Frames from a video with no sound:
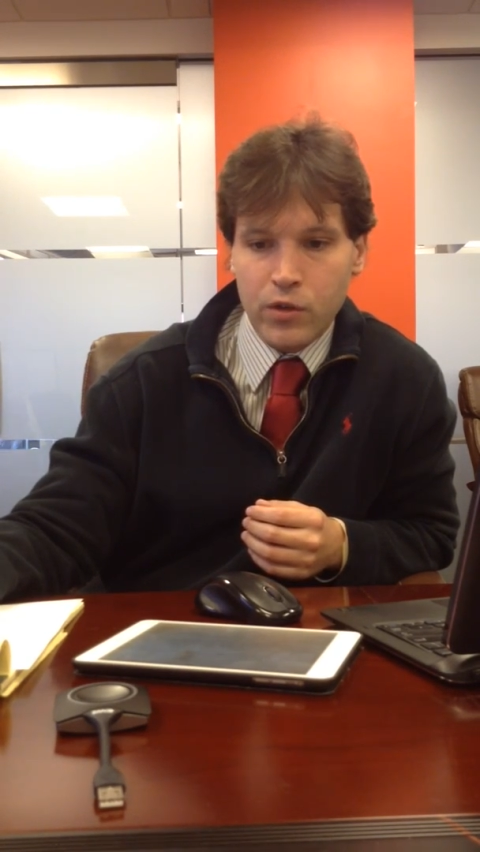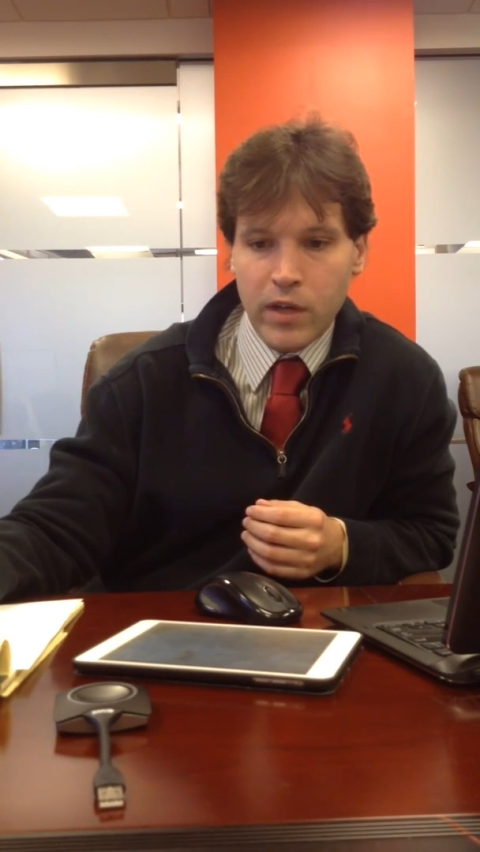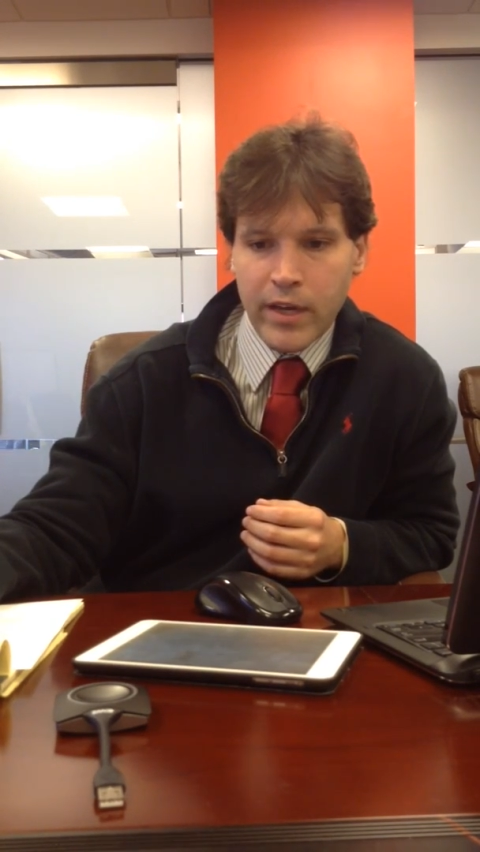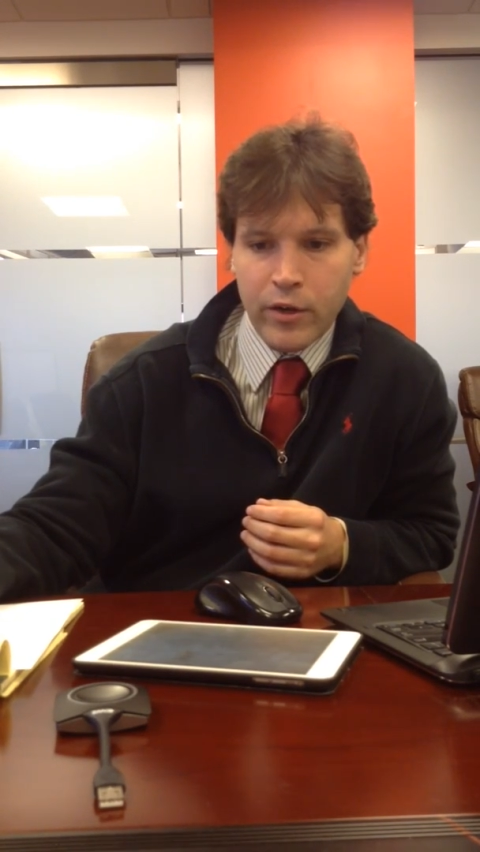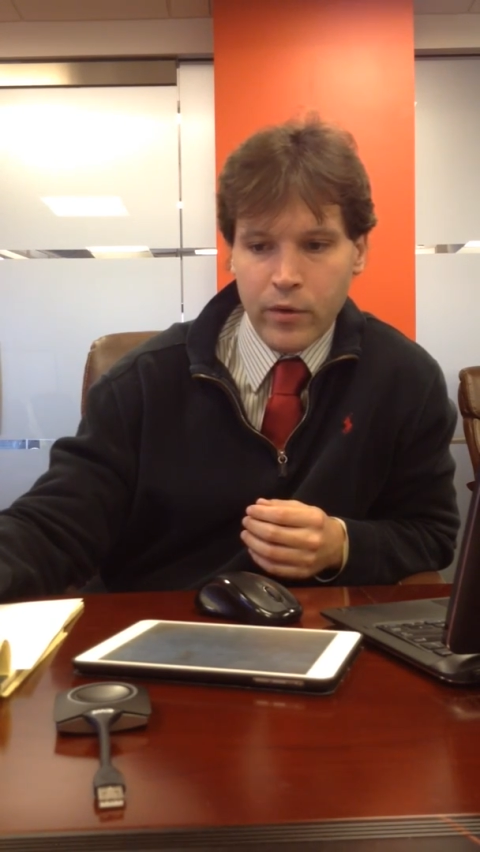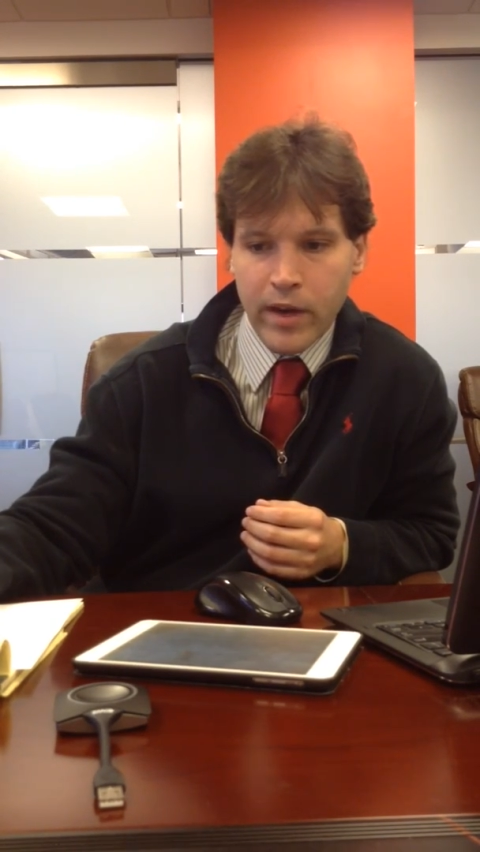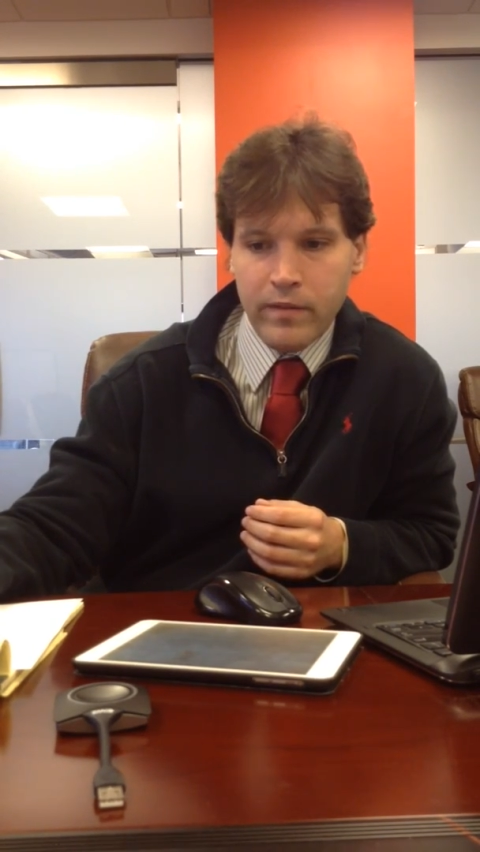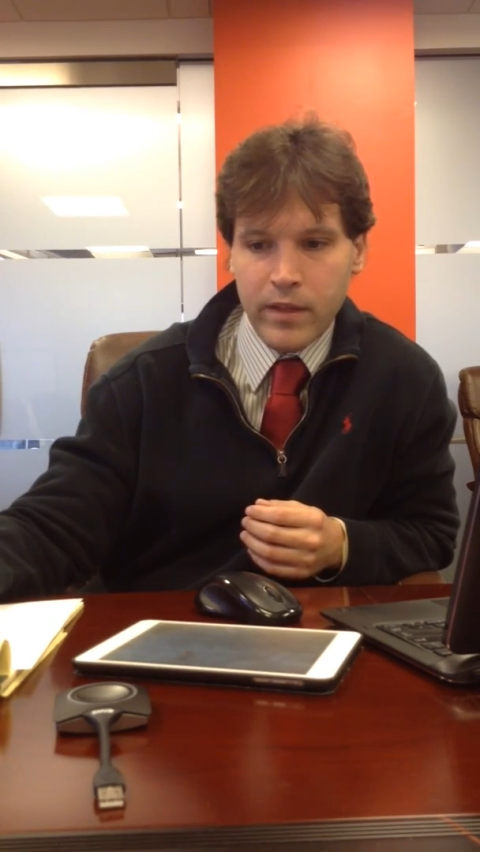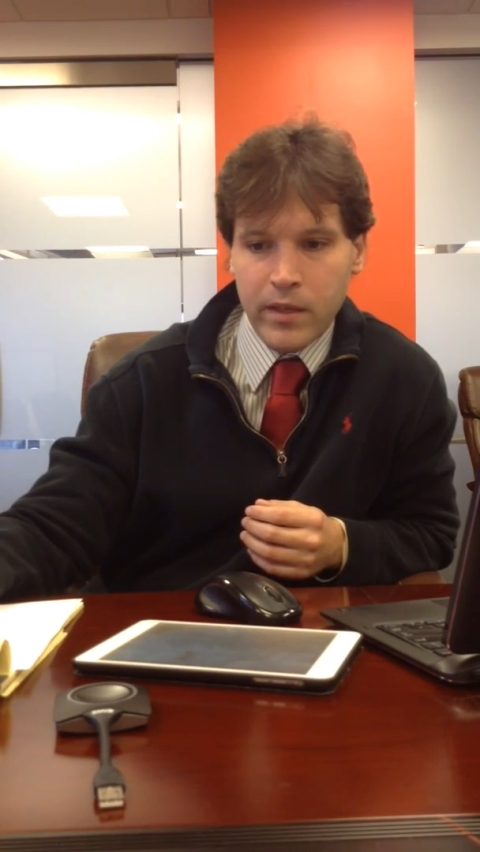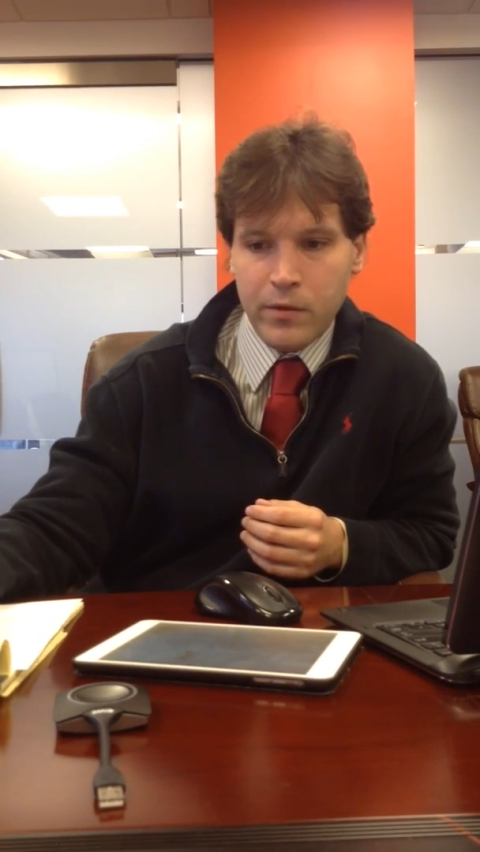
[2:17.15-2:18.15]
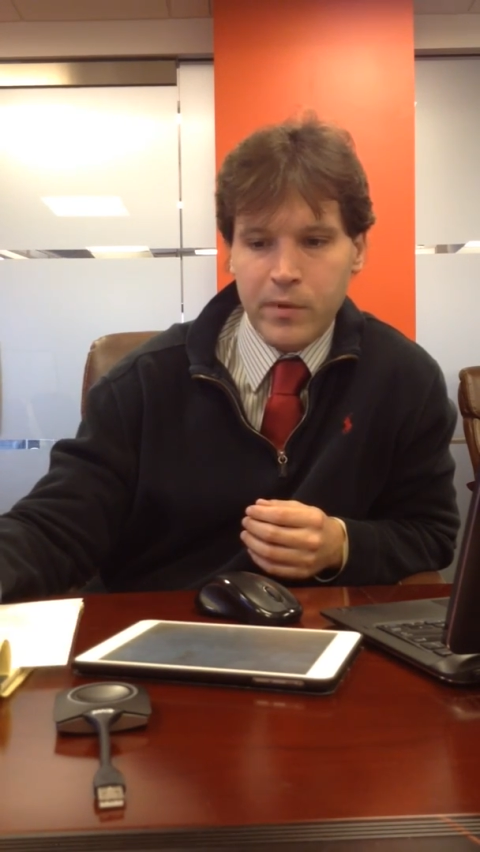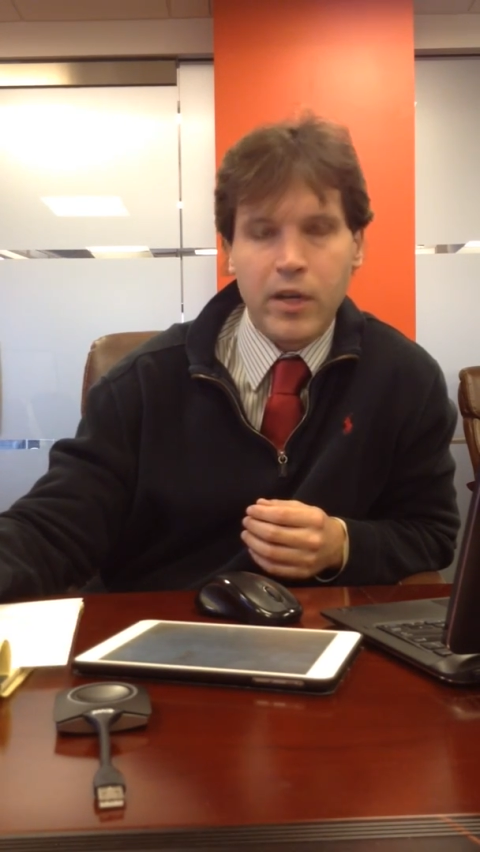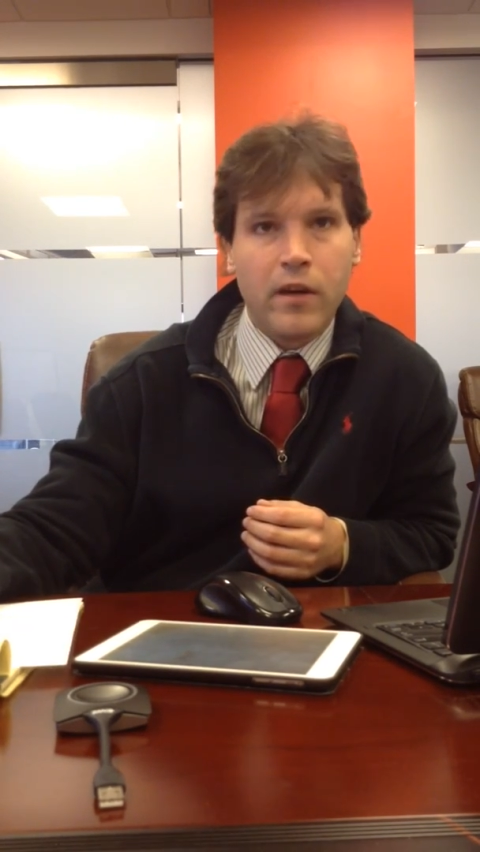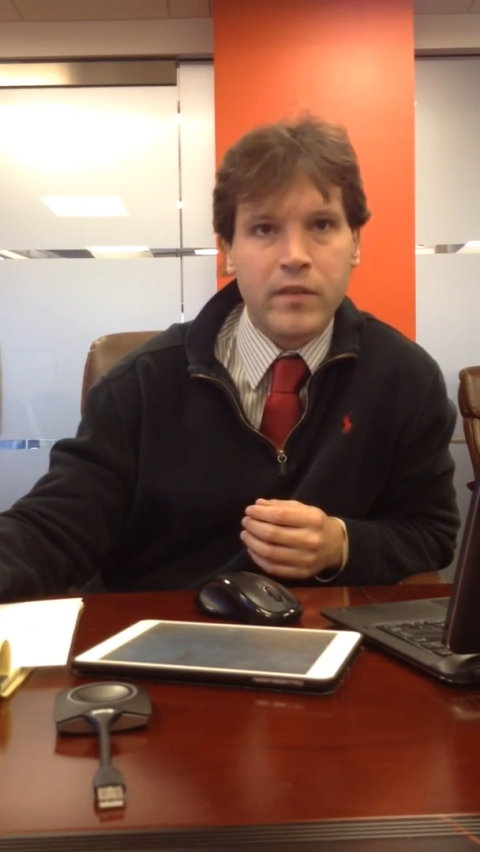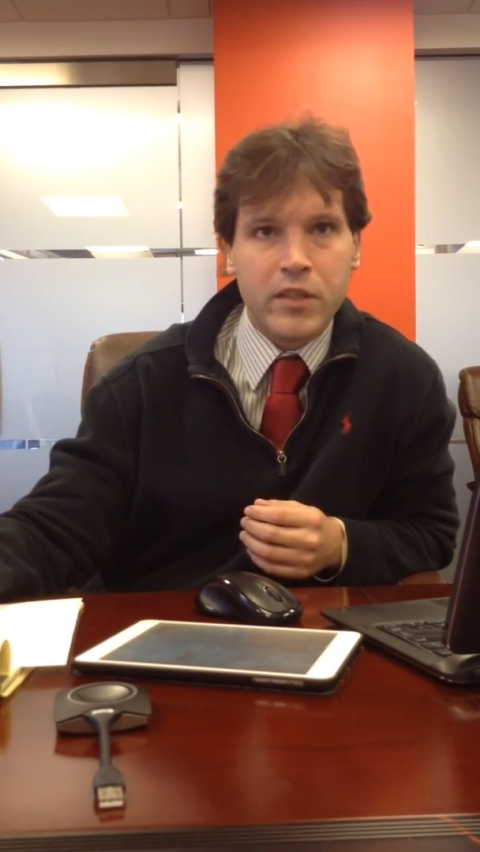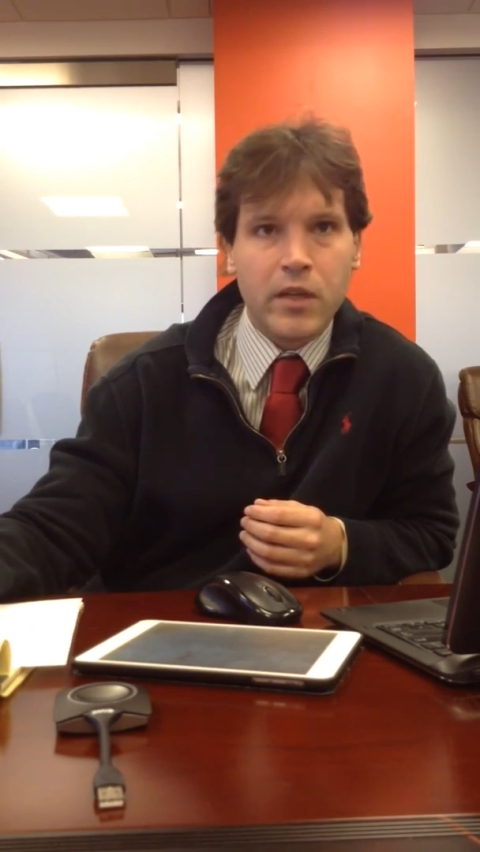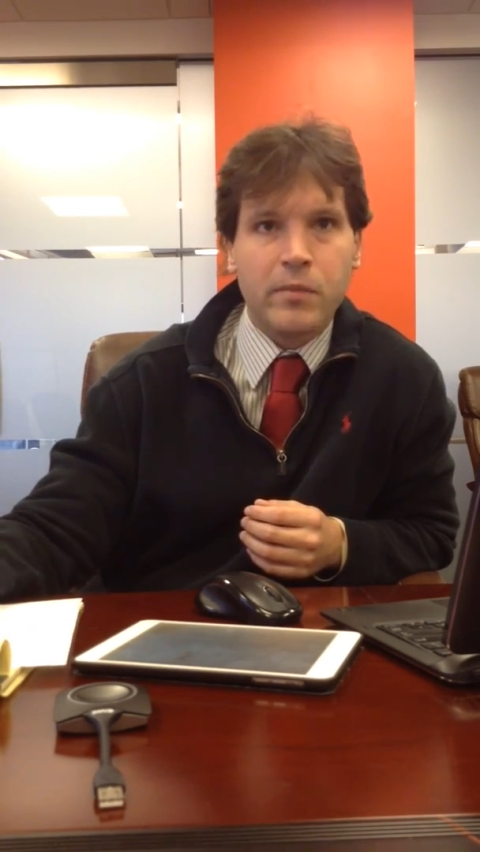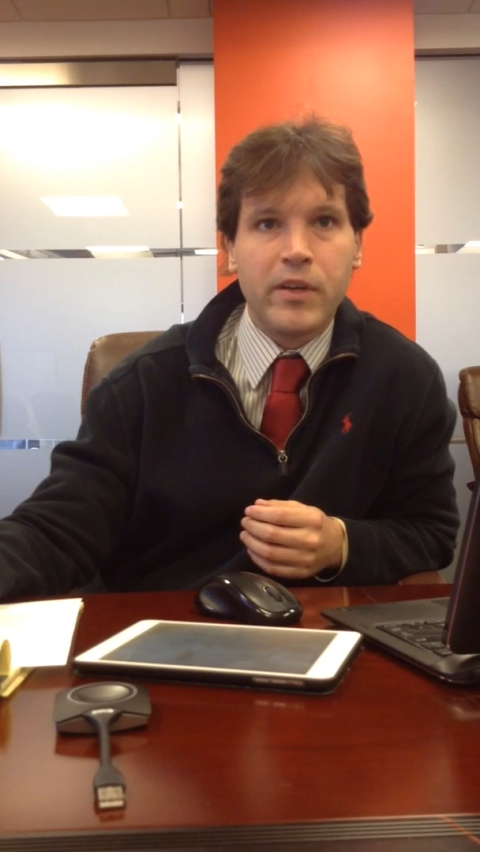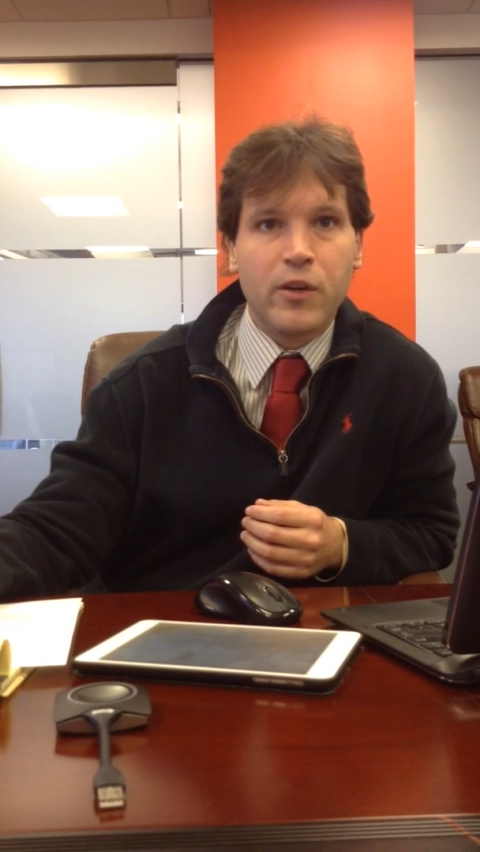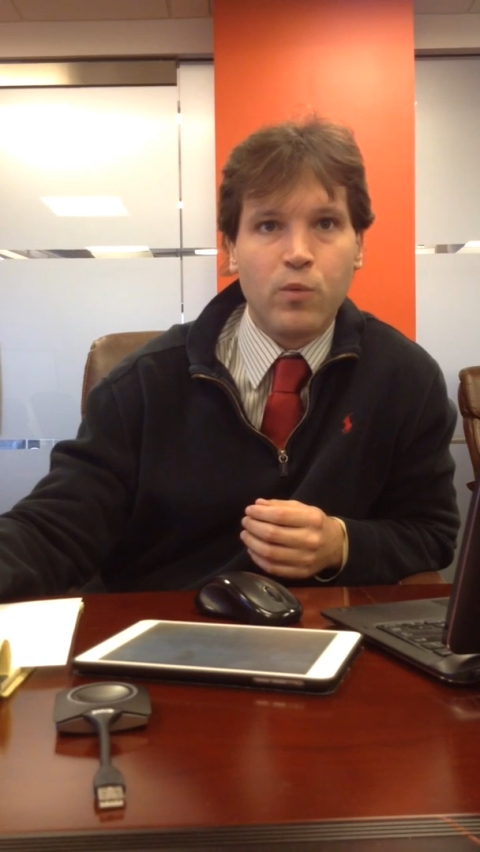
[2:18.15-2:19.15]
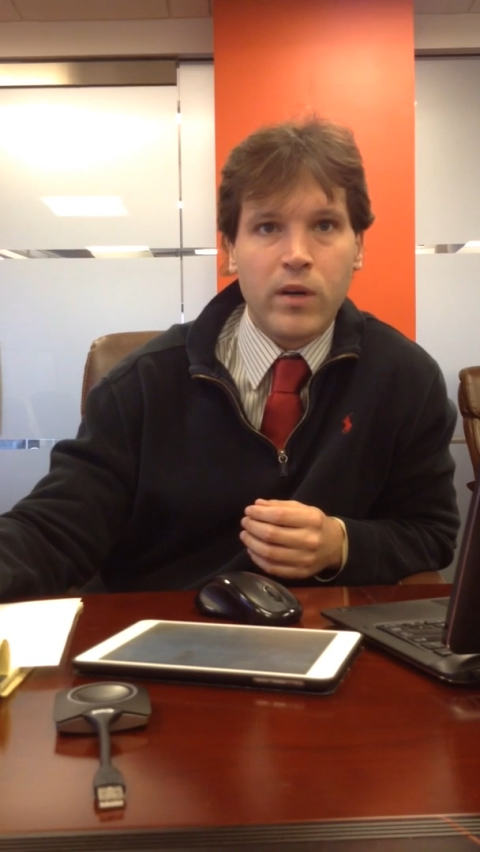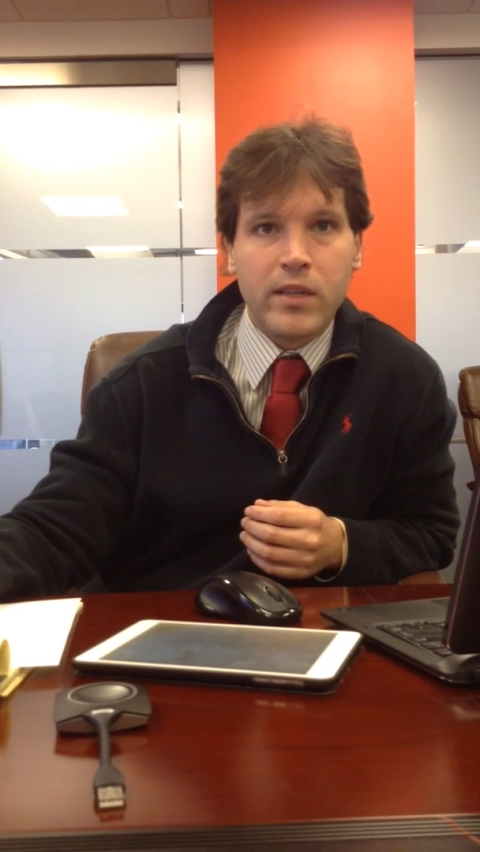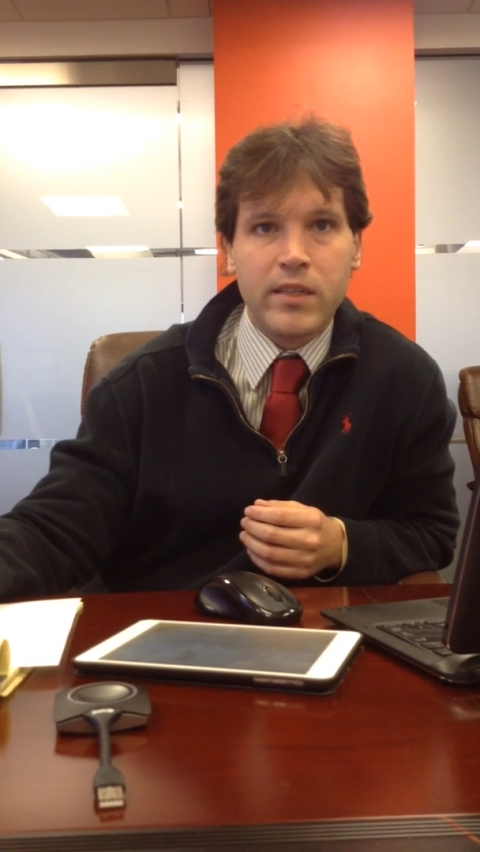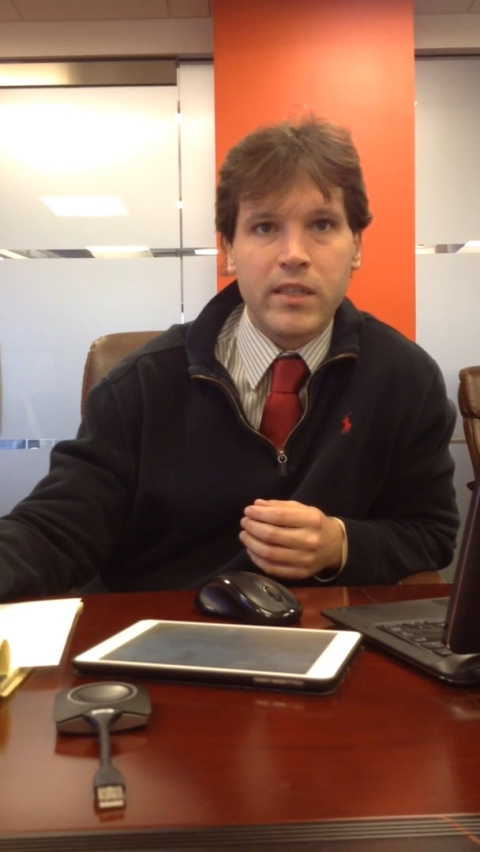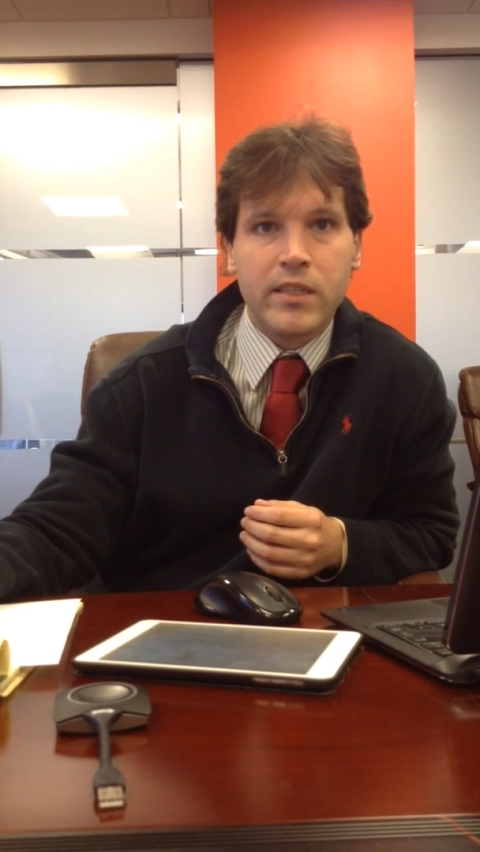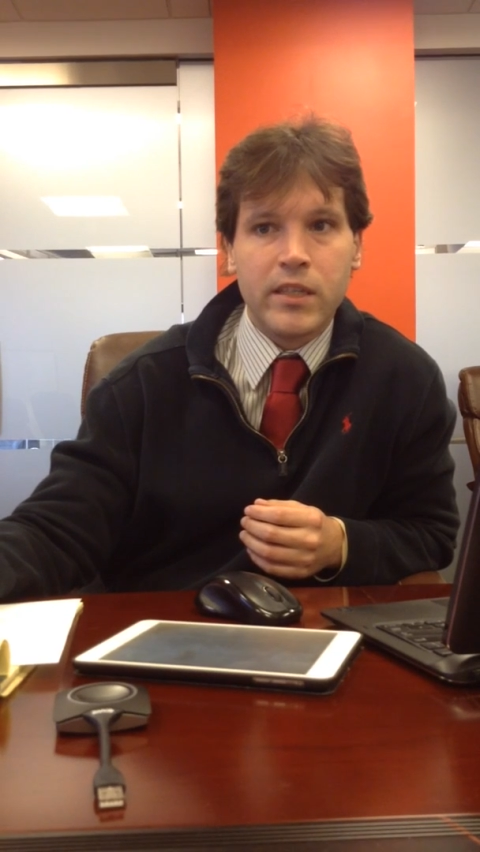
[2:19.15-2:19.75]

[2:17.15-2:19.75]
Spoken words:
I know you have the 3 offices up here, 1 in DC.